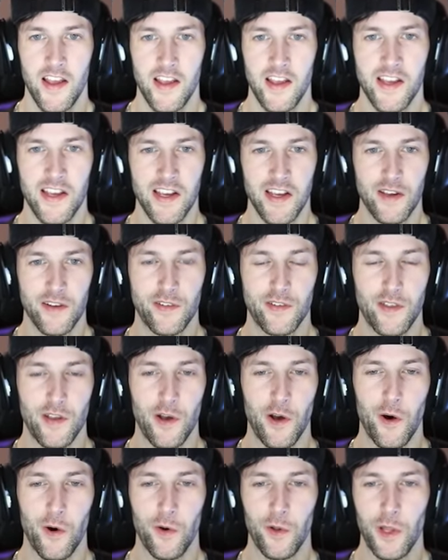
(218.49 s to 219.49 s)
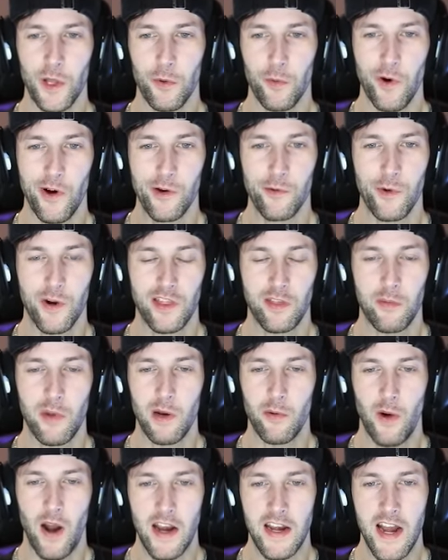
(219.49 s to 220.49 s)
He is the only one with
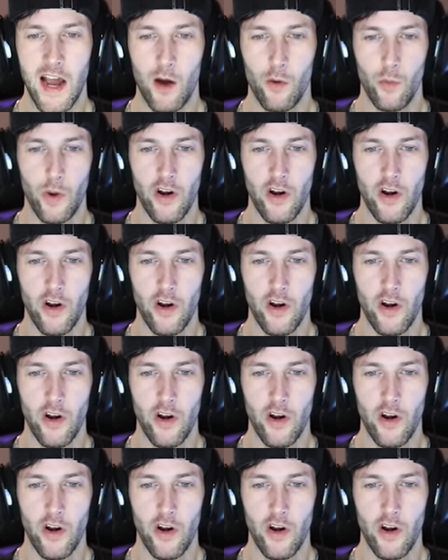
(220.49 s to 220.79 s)
me right now.